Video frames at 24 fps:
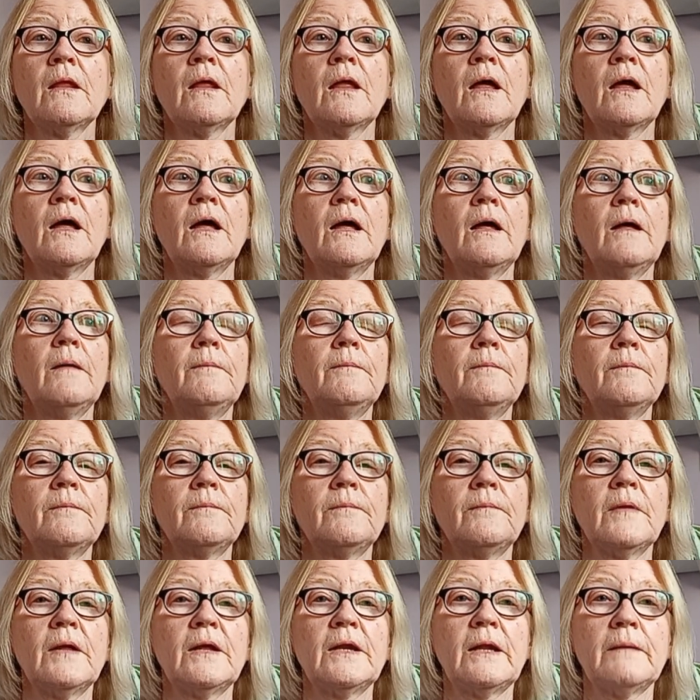And
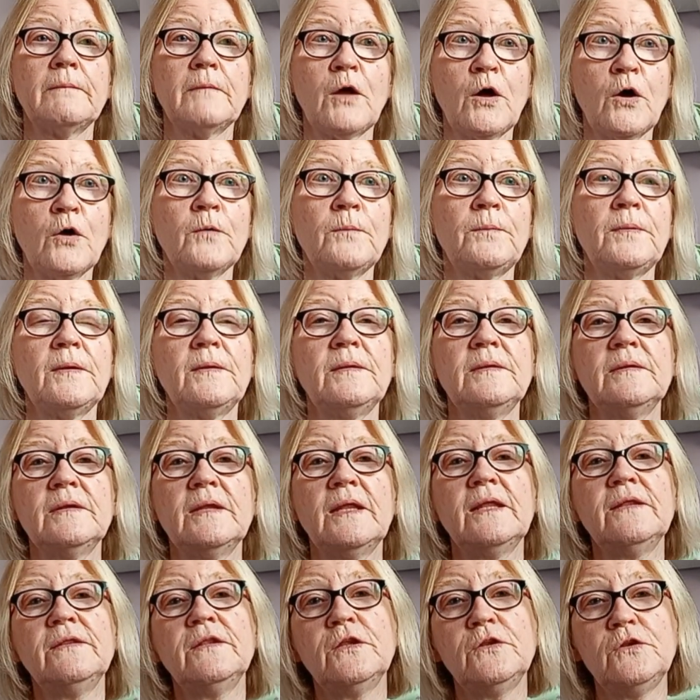I'm hoping
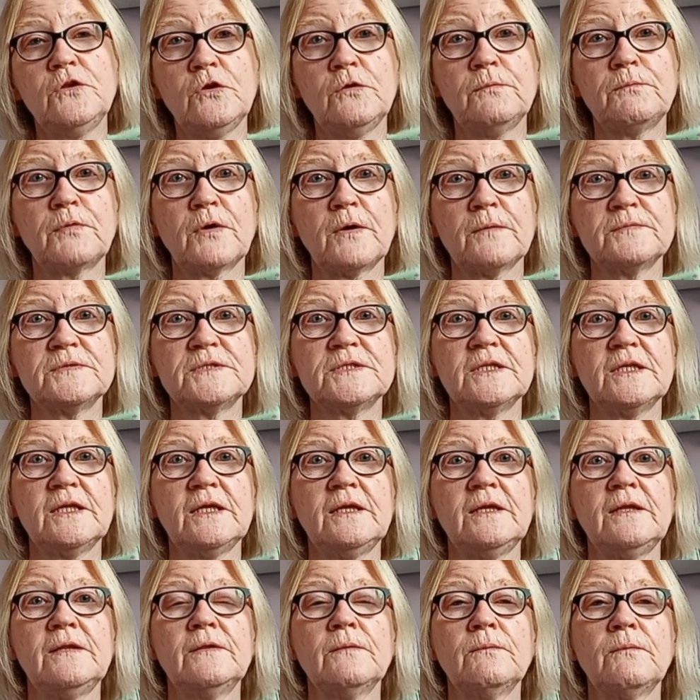in the new
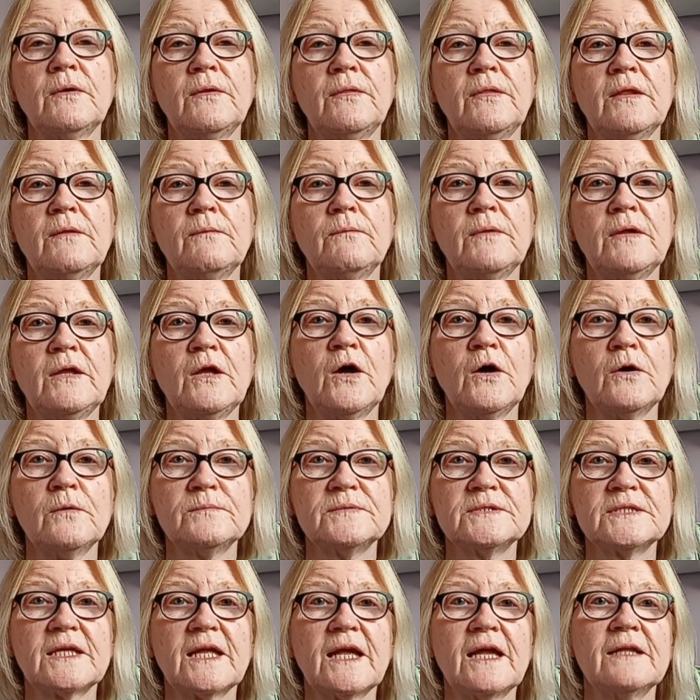property, the one that we hope
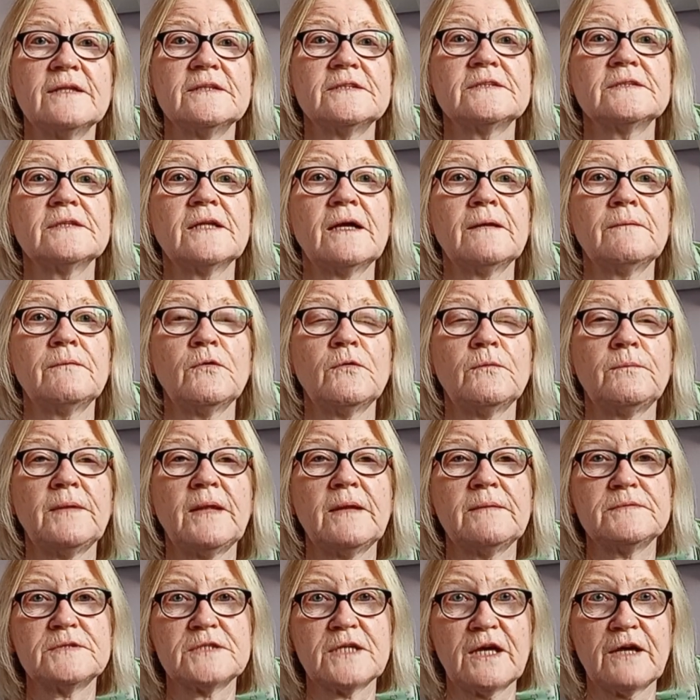to get, I will be
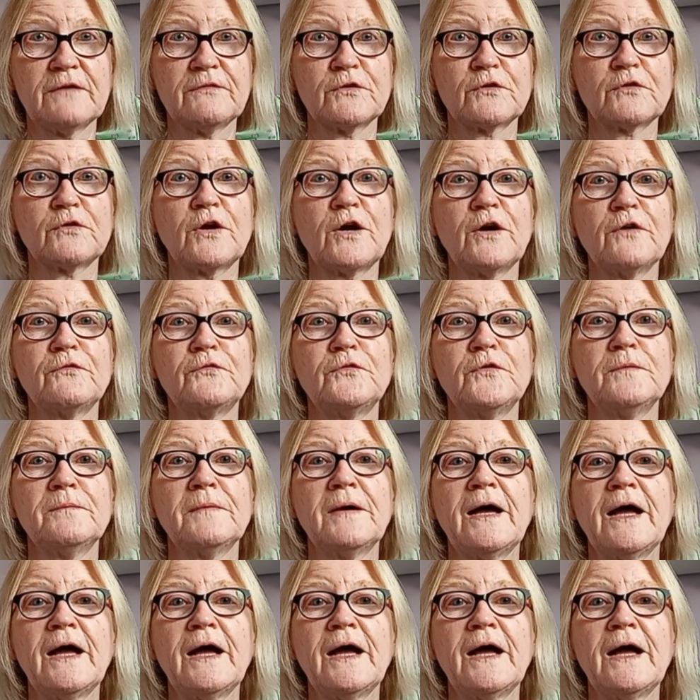able to have a craft room.